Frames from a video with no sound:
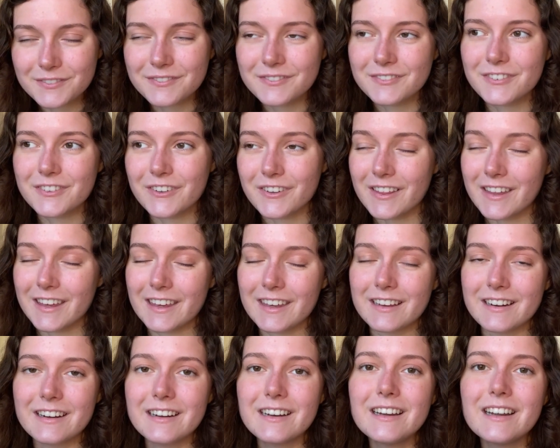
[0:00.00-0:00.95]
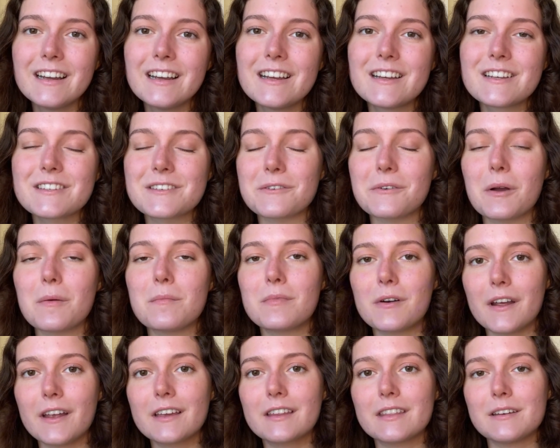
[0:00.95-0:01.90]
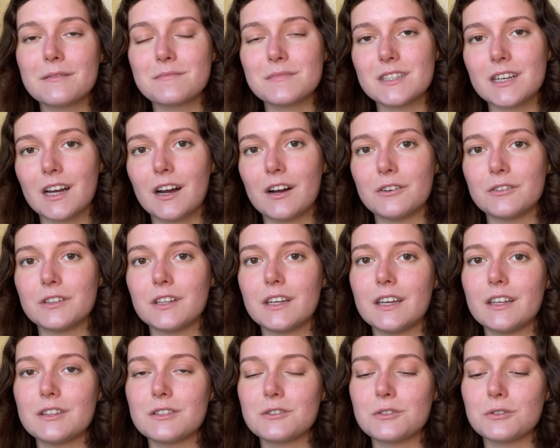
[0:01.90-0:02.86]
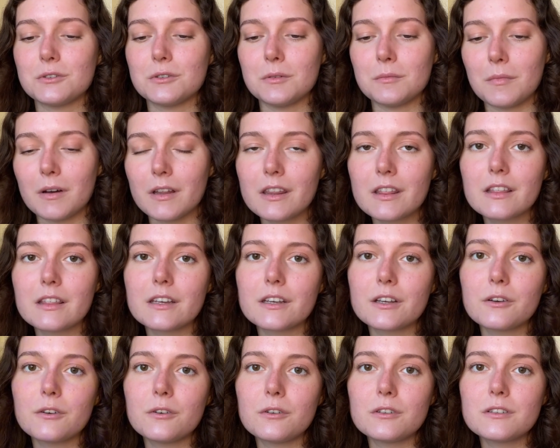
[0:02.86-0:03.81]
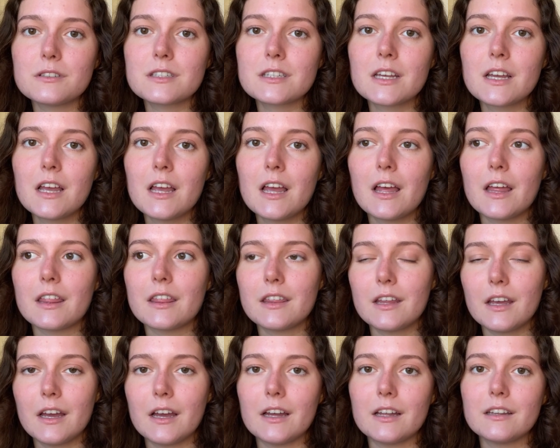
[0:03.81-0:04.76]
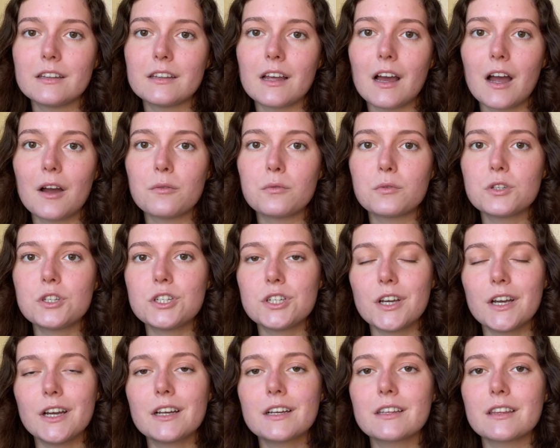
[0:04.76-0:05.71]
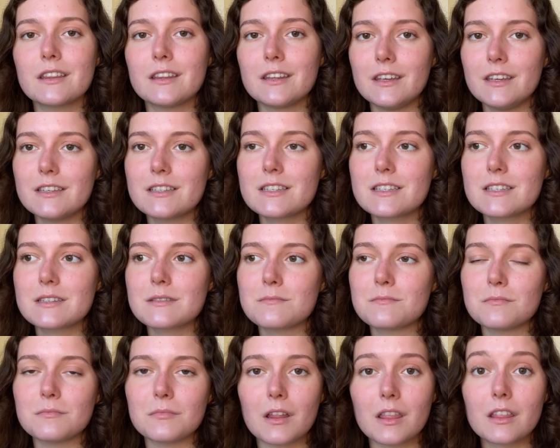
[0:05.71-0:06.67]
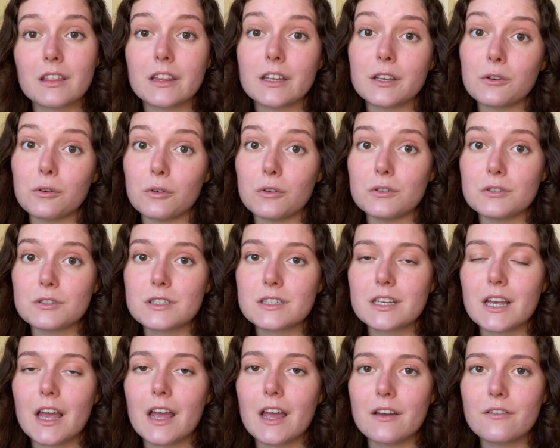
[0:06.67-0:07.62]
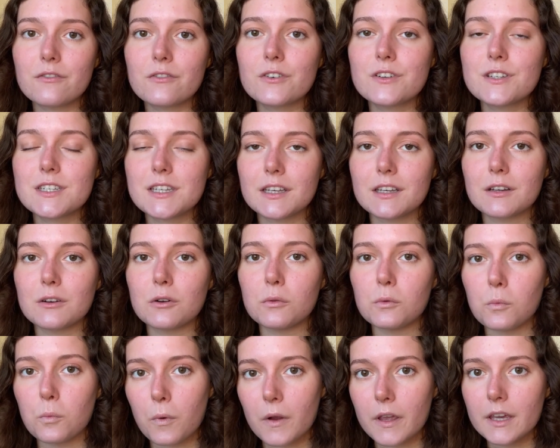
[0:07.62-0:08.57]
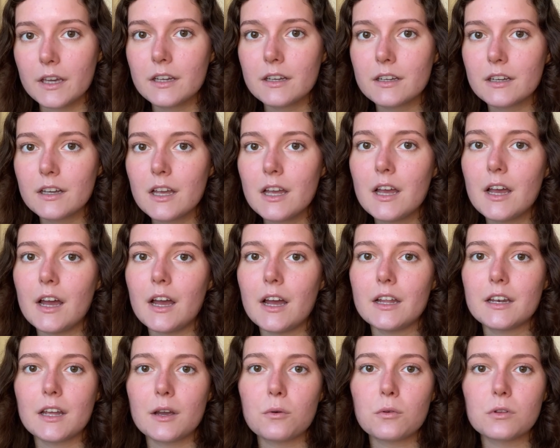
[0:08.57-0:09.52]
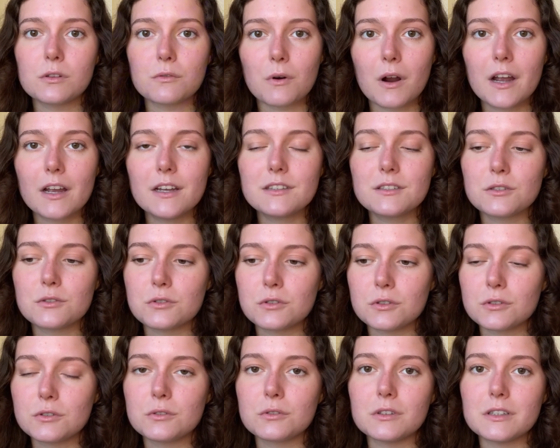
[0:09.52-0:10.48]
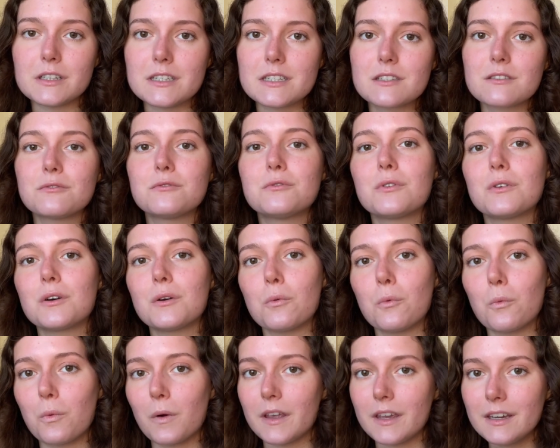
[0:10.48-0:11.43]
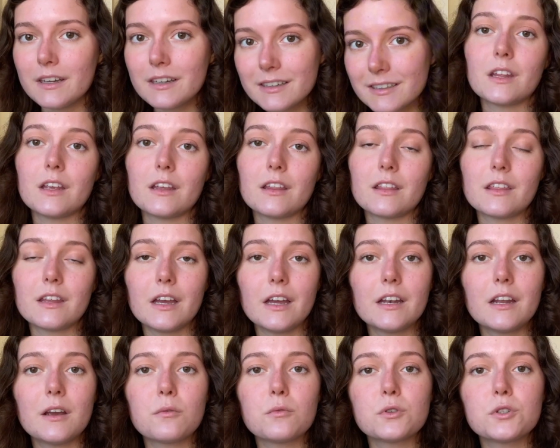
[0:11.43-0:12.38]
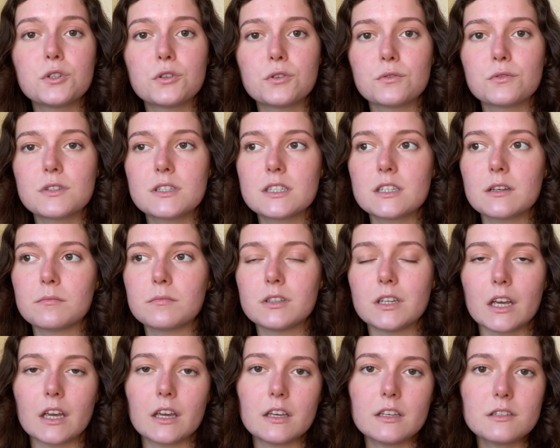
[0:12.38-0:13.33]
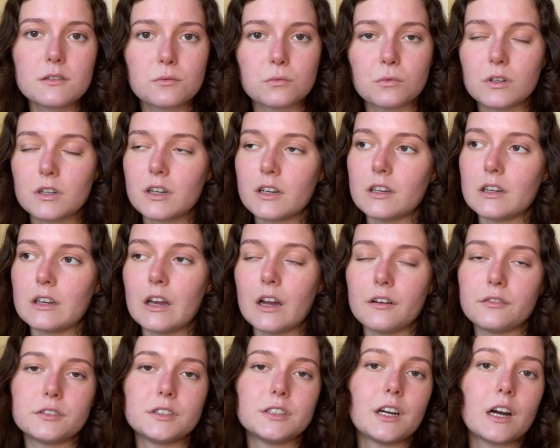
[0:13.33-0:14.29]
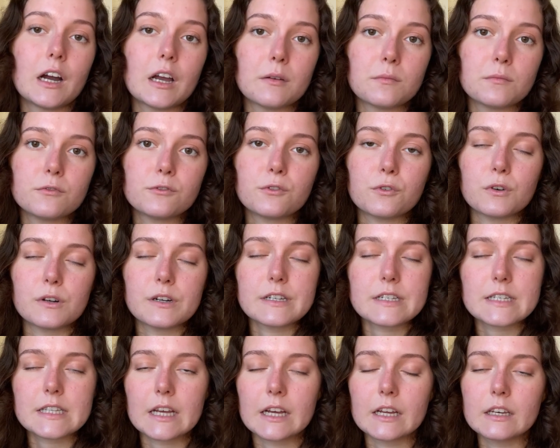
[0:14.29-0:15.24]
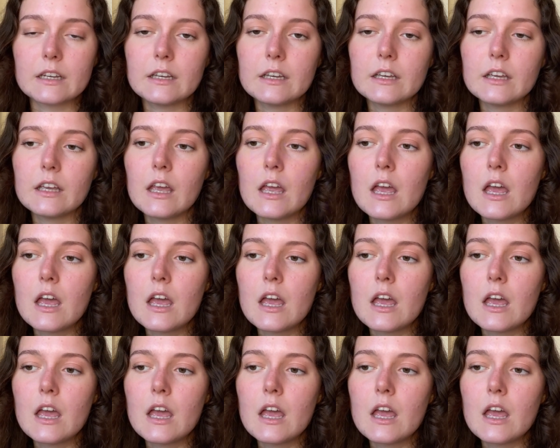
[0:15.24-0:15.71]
for the year. So I break them down into monthly goals. Then I would check these monthly goals every single week, and I will write a to-do list for a week. Then I would choose some days when I have time for studying,